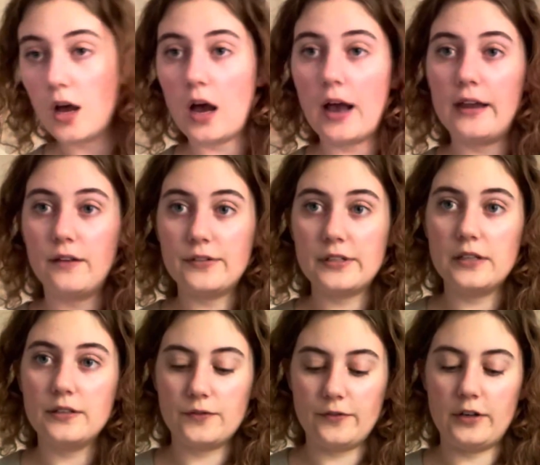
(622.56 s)
I have
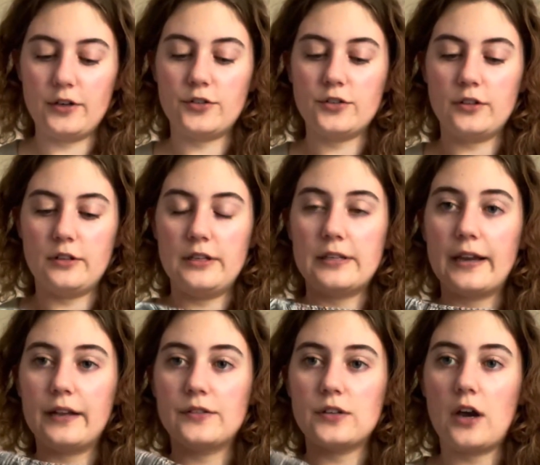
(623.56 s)
since finished the
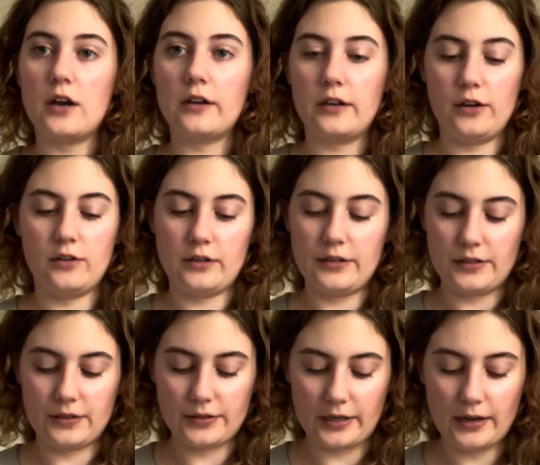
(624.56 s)
second sock. Here it is
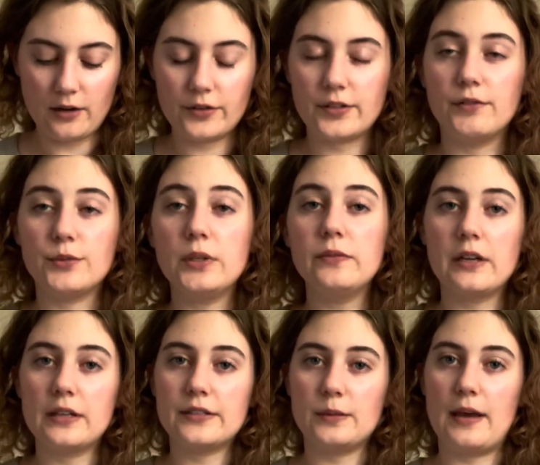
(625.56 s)
inside out because I was weaving
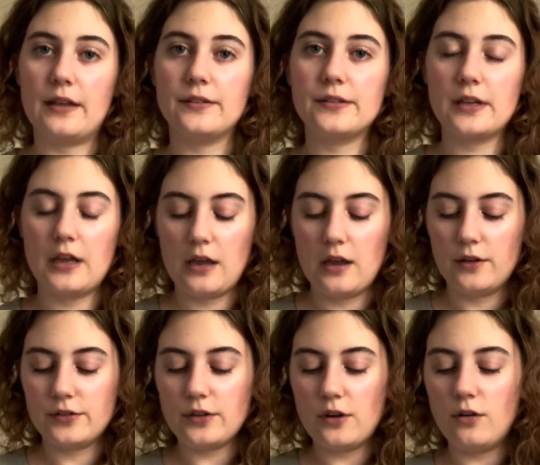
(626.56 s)
in some ends.
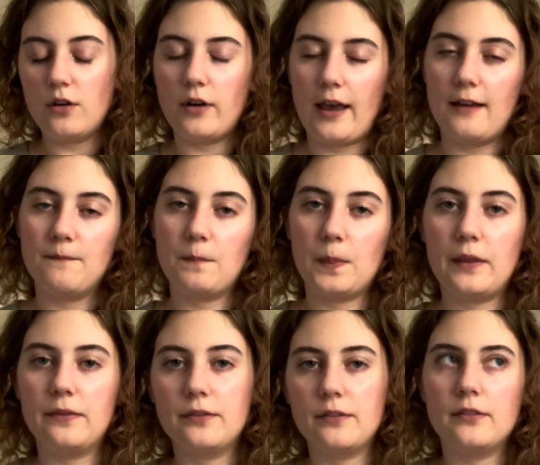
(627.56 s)
So, okay,
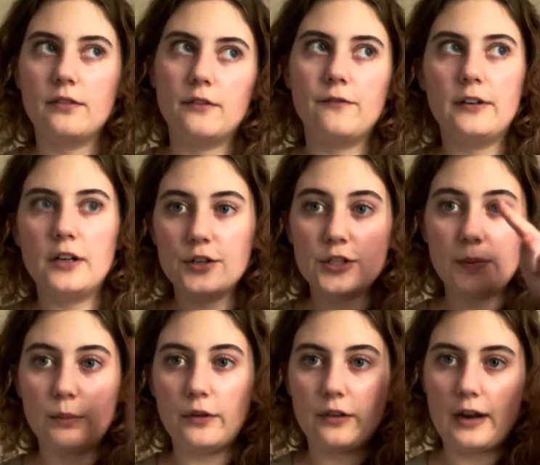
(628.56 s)
finished
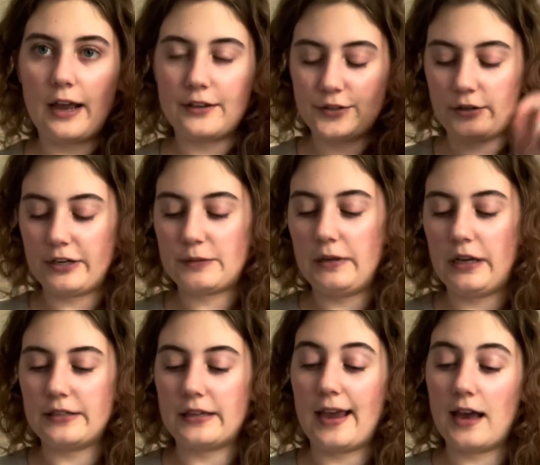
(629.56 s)
but with an asterisk
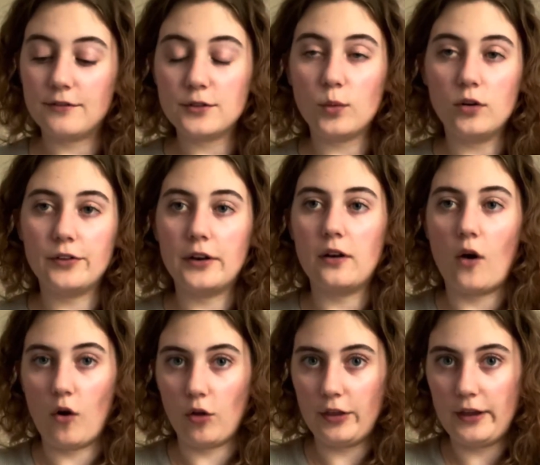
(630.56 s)
because I haven't woven in
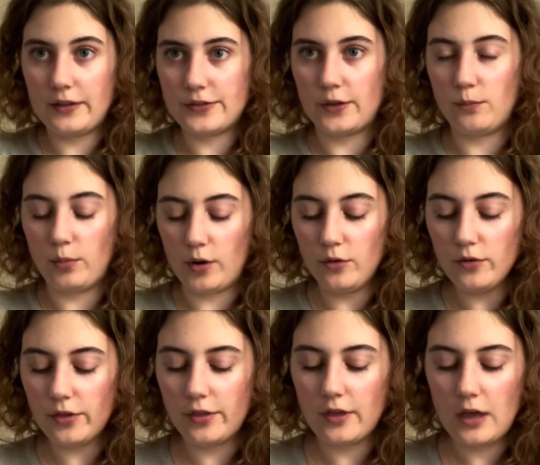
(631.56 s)
all the ends on
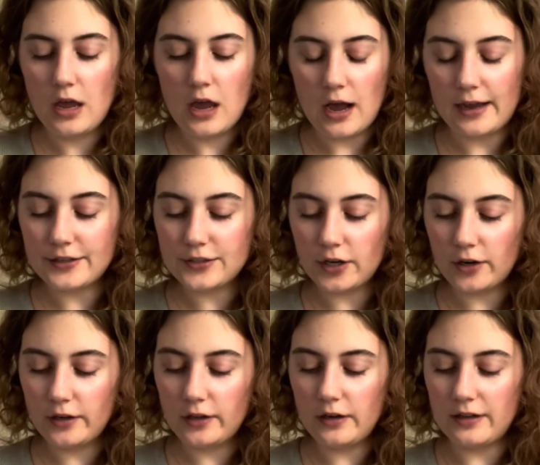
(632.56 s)
both. I
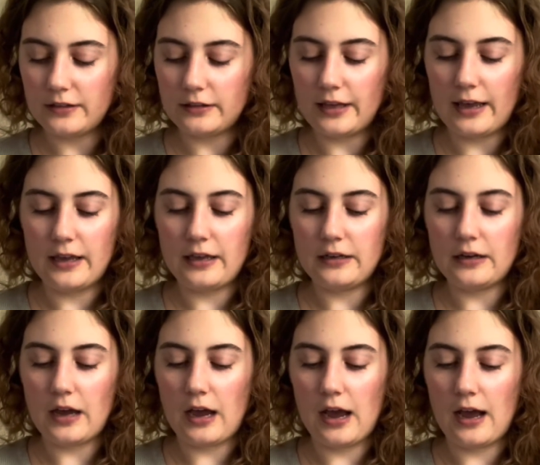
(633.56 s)
started and
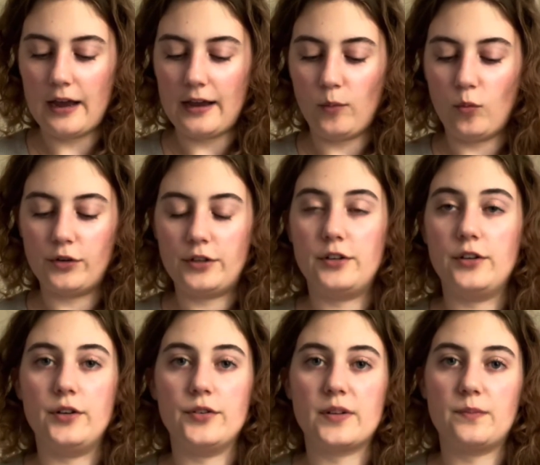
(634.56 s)
then I wanted to
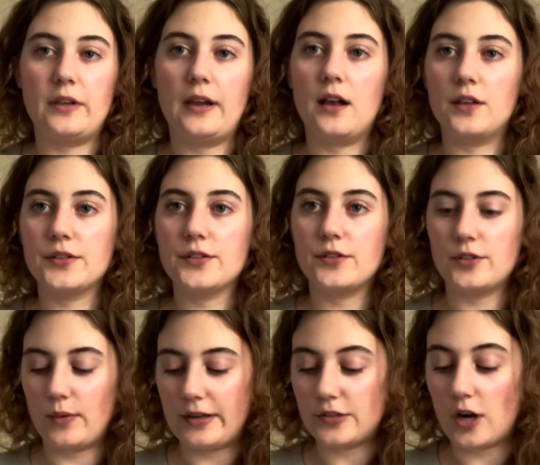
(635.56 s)
do something else,
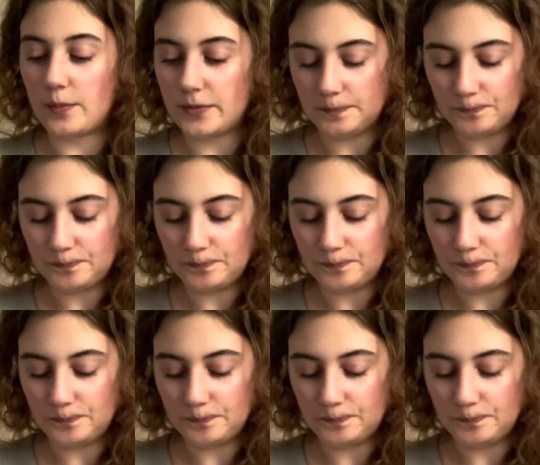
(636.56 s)
so I stopped.